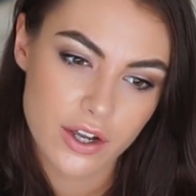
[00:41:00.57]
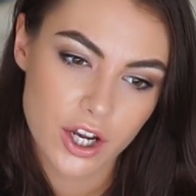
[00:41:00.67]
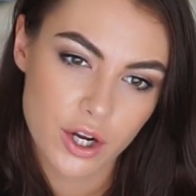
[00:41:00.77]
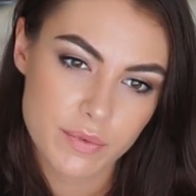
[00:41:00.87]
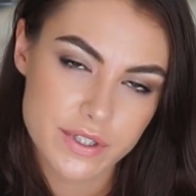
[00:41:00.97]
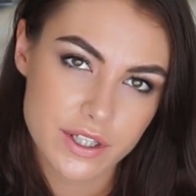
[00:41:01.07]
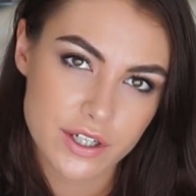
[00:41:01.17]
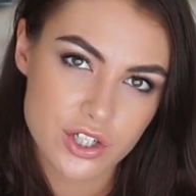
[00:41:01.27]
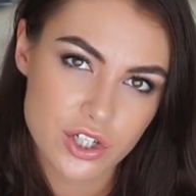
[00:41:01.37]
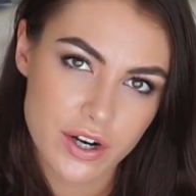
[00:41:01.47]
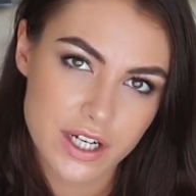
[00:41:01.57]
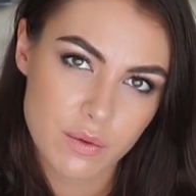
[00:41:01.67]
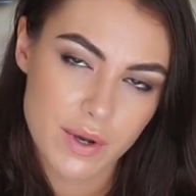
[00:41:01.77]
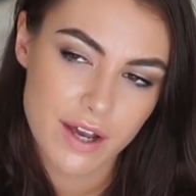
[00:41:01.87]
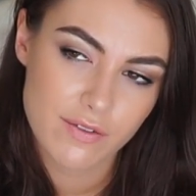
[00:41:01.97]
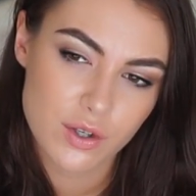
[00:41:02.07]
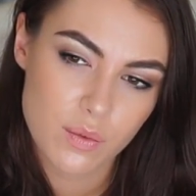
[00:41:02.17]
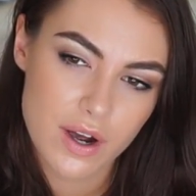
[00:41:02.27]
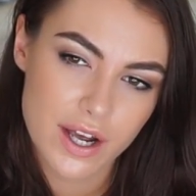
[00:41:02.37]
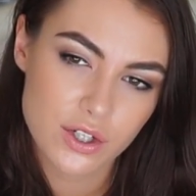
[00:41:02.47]
I hope the sun is shining wherever
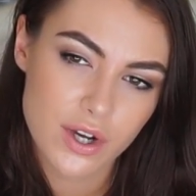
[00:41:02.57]
you are and